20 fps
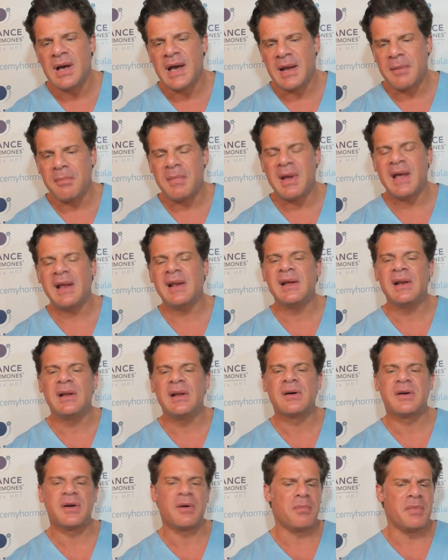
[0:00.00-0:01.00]
and mainly
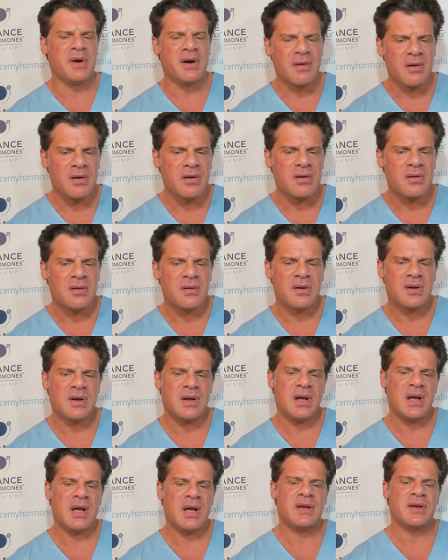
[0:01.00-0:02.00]
look your mirror
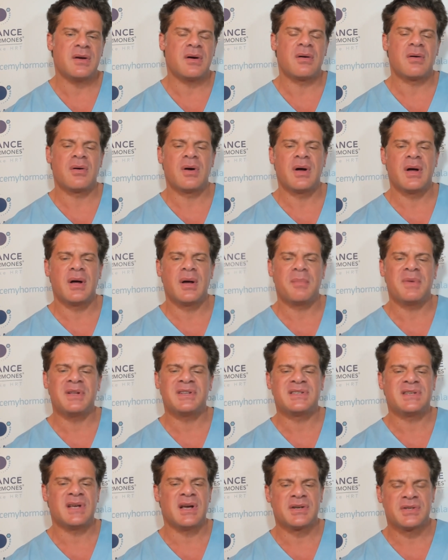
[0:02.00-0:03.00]
and your uh,
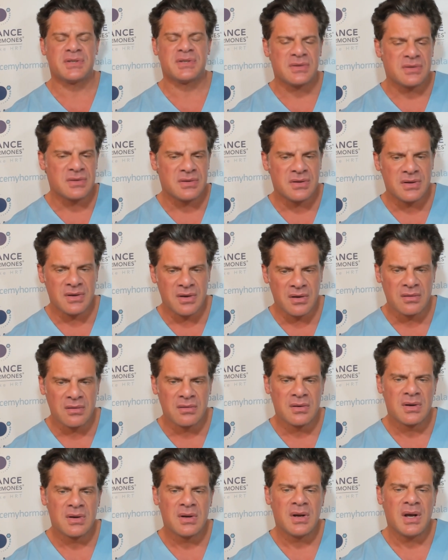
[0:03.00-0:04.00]
midsection, you know,
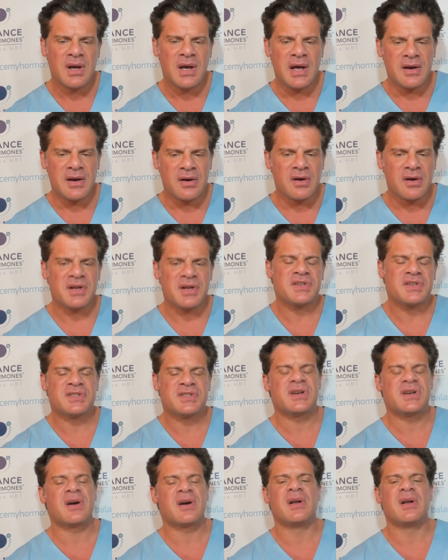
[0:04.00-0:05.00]
and not
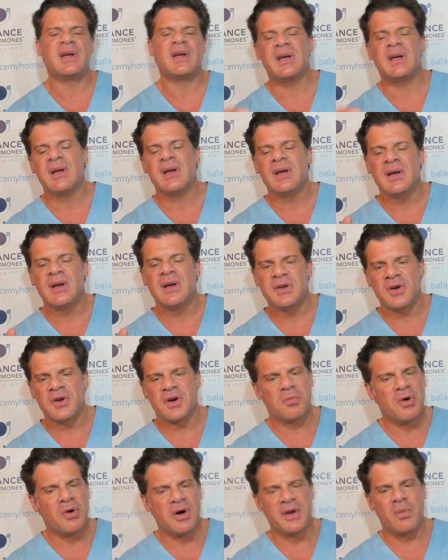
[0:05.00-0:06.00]
necessarily
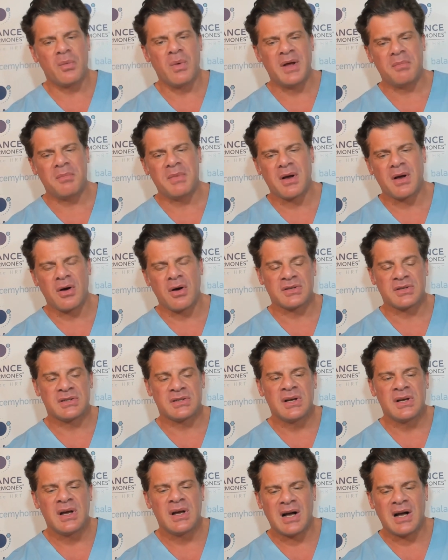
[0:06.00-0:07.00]
your body weight,
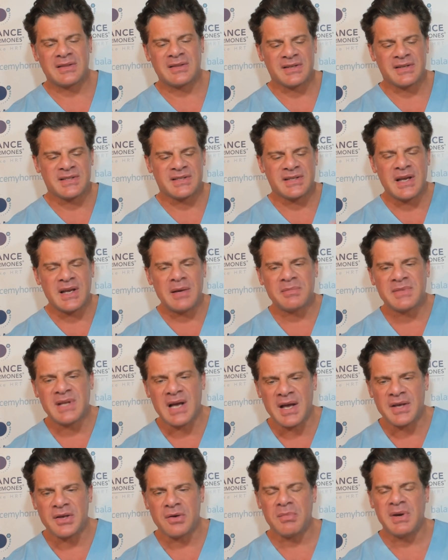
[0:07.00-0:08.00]
because at the same
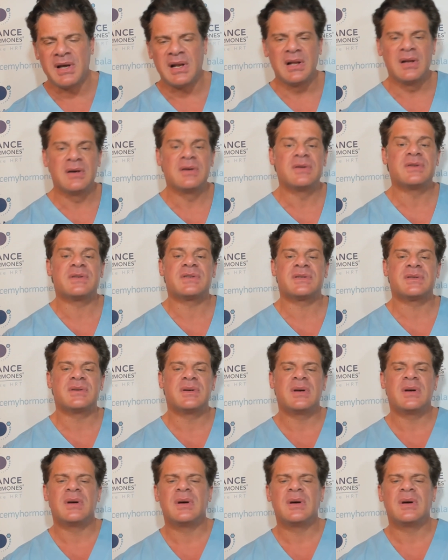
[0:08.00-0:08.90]
time you may lose